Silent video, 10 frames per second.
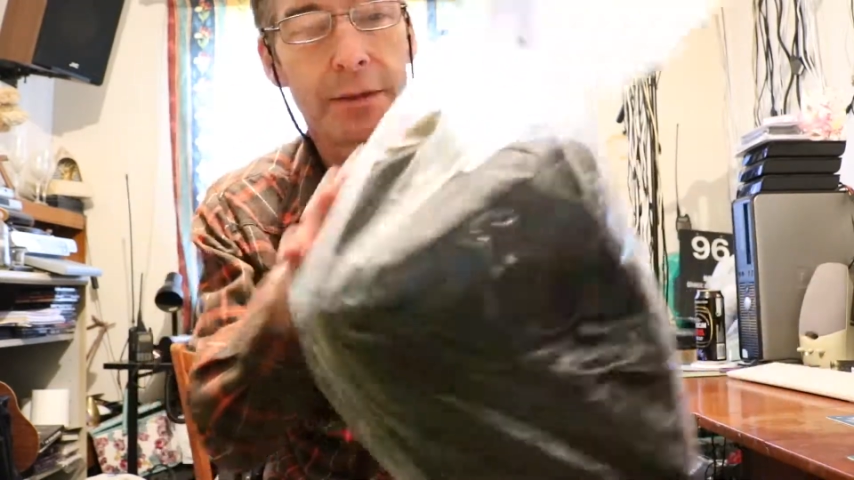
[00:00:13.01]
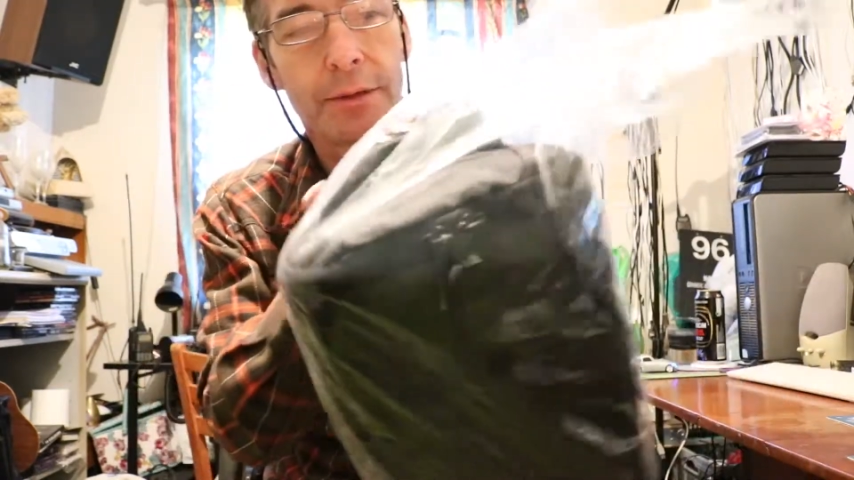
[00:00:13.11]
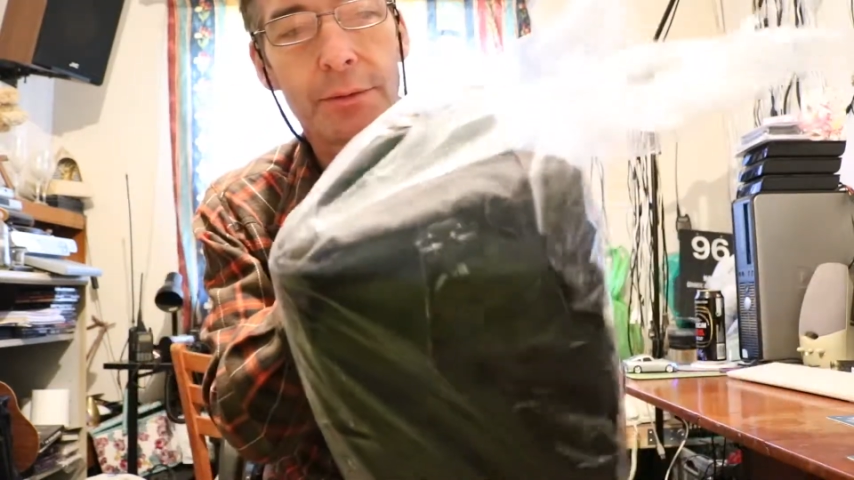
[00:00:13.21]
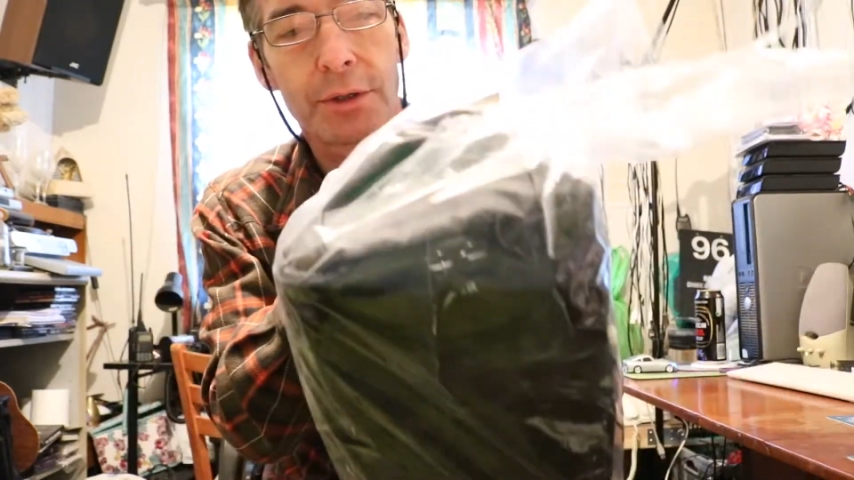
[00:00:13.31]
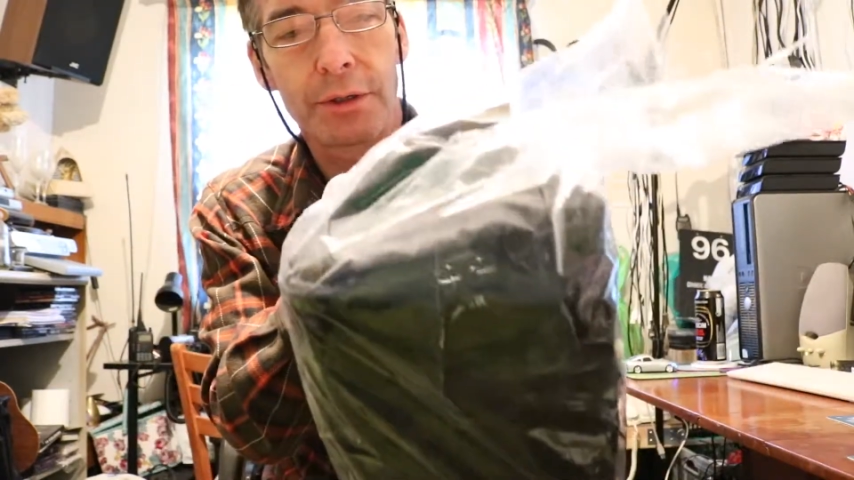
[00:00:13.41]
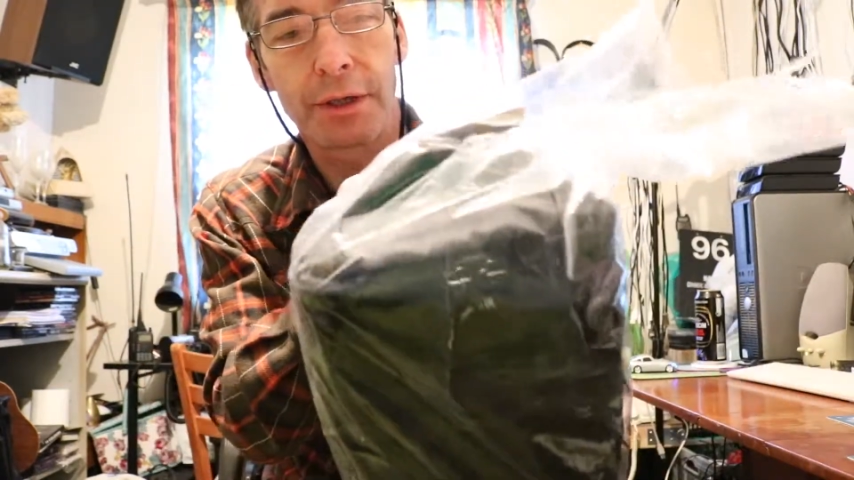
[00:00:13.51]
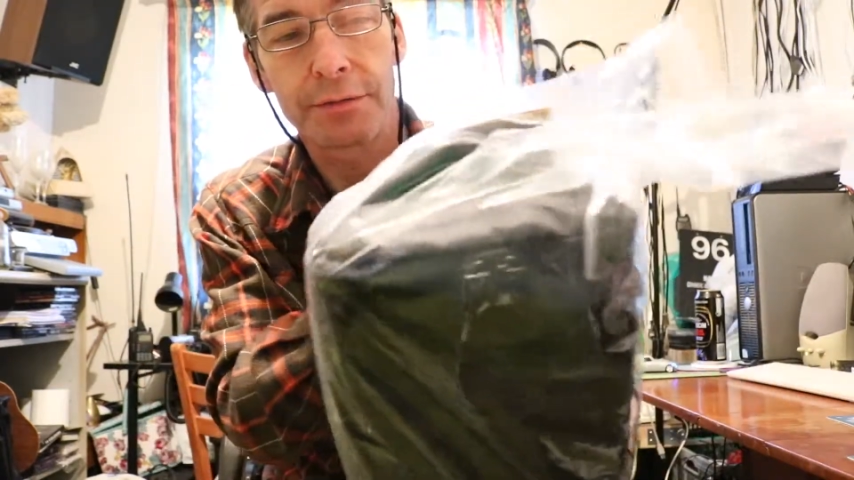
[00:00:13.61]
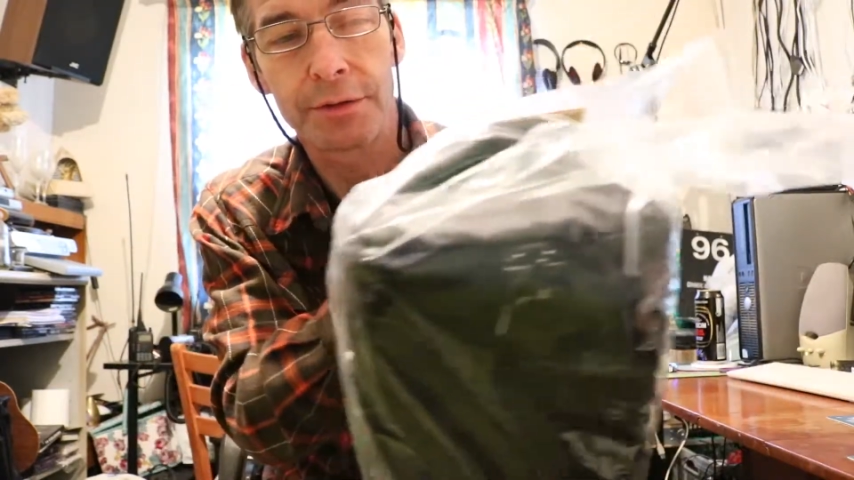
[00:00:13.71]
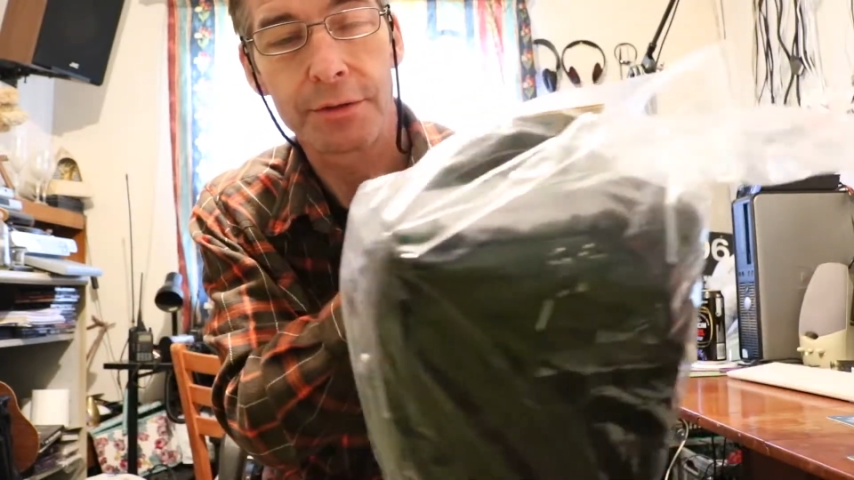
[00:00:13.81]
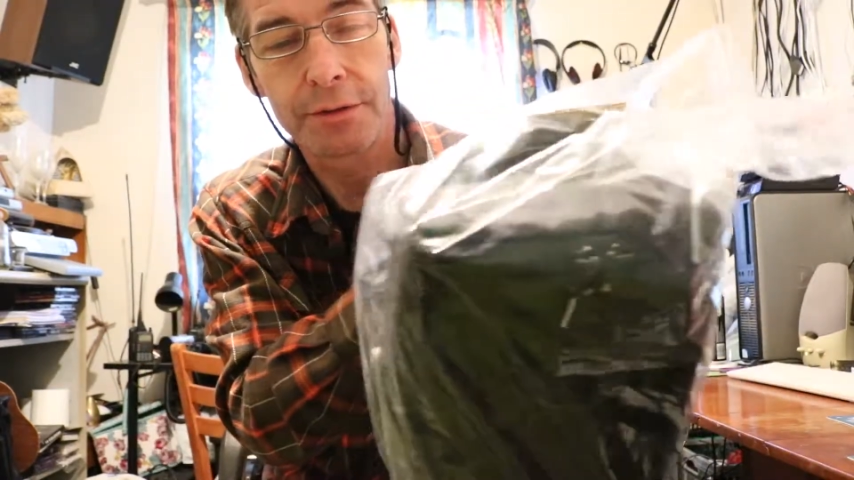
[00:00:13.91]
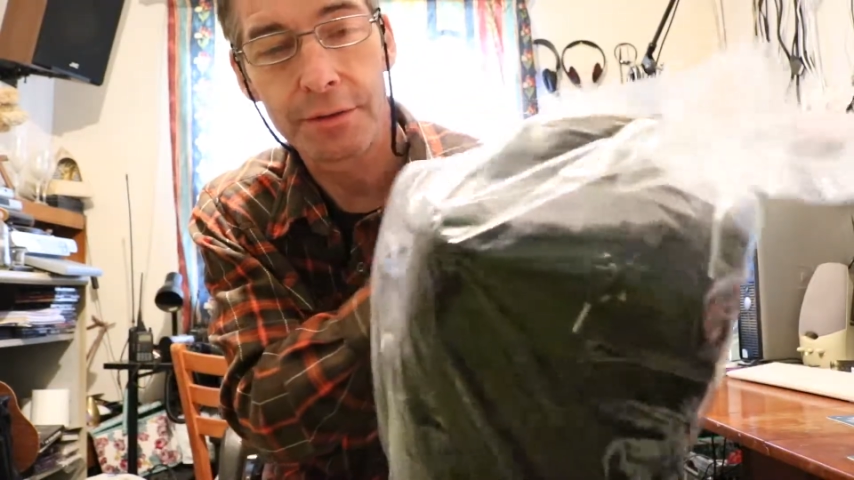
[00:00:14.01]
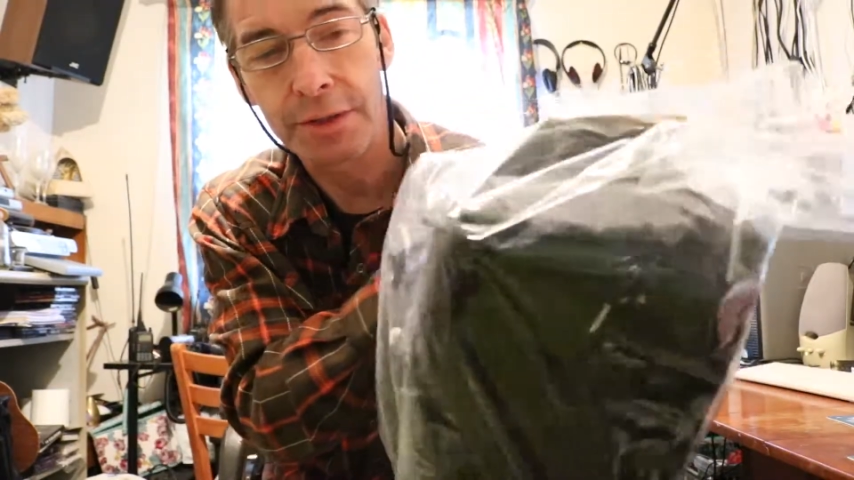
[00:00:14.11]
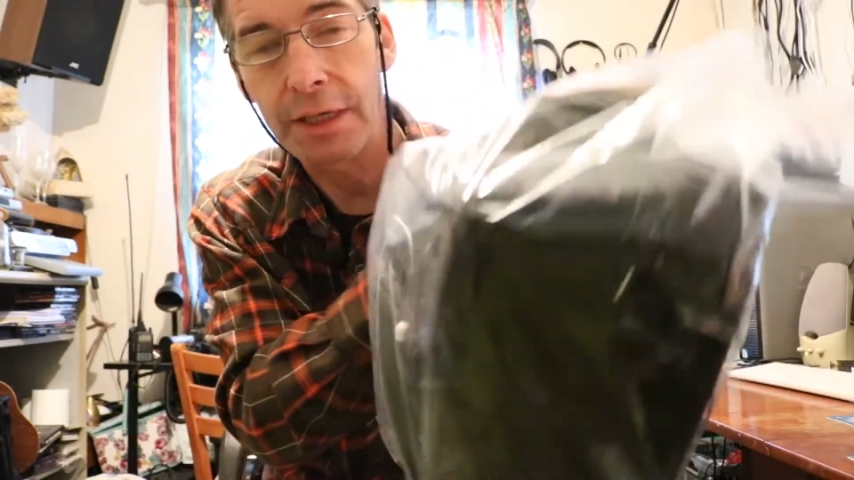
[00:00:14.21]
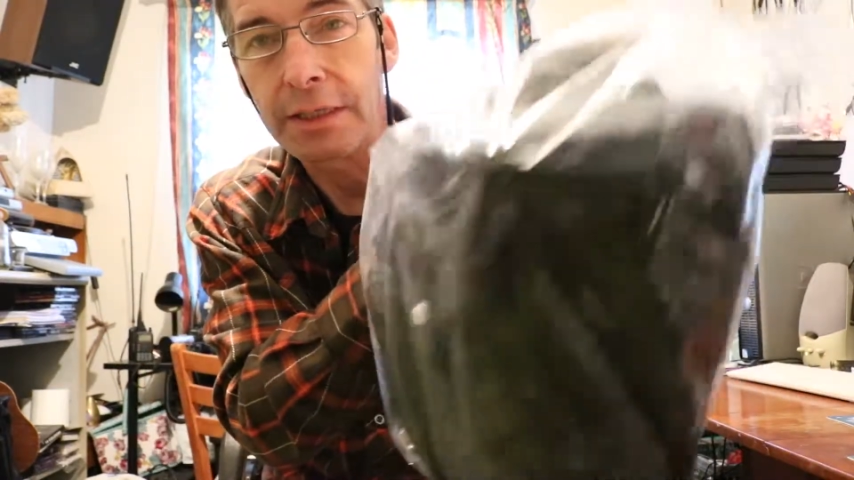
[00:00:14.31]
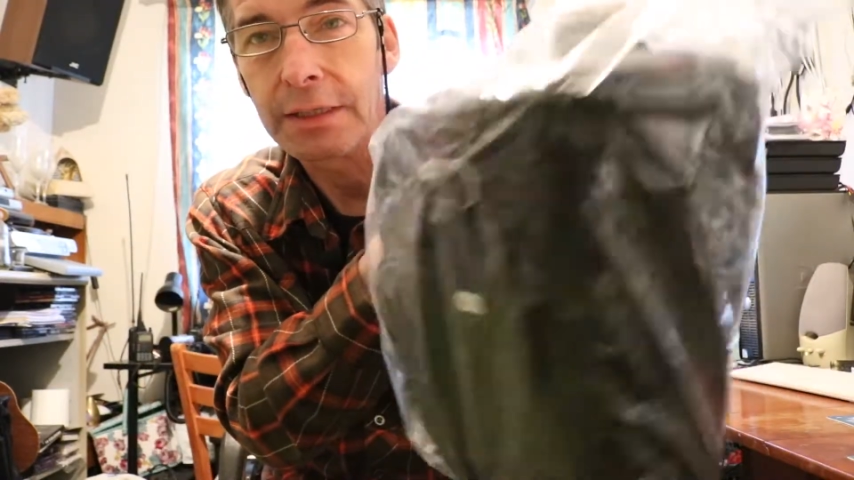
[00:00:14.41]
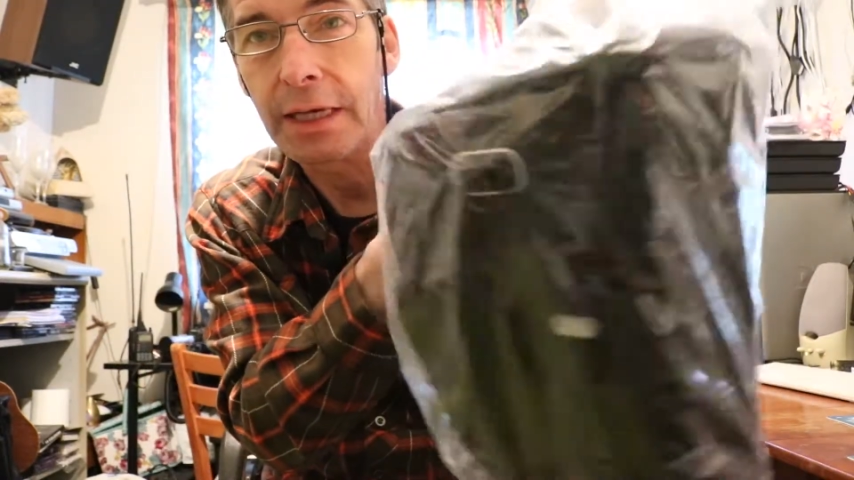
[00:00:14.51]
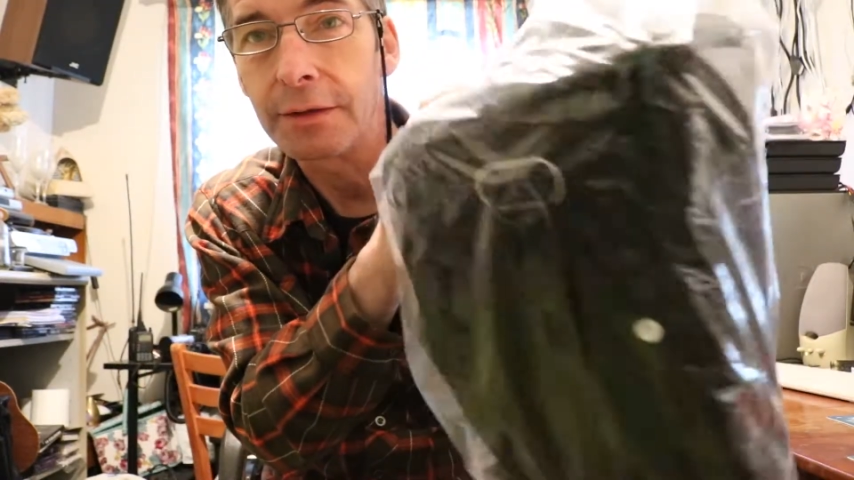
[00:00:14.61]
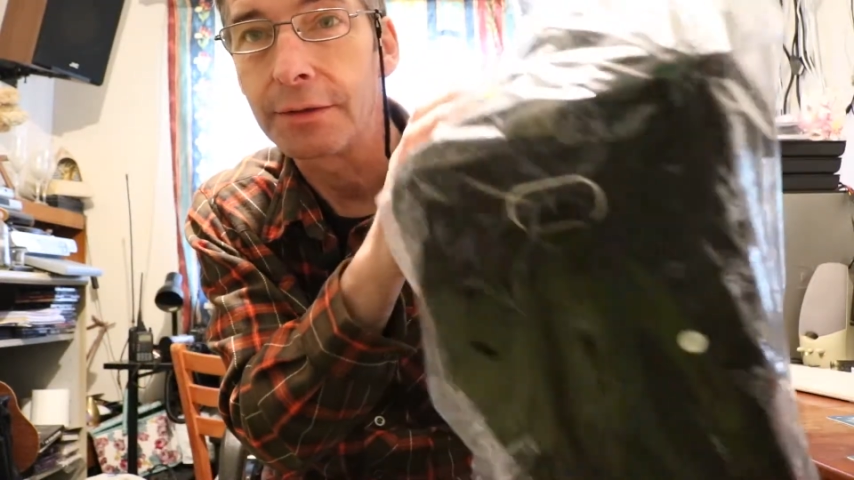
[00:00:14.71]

He was good enough to send it down.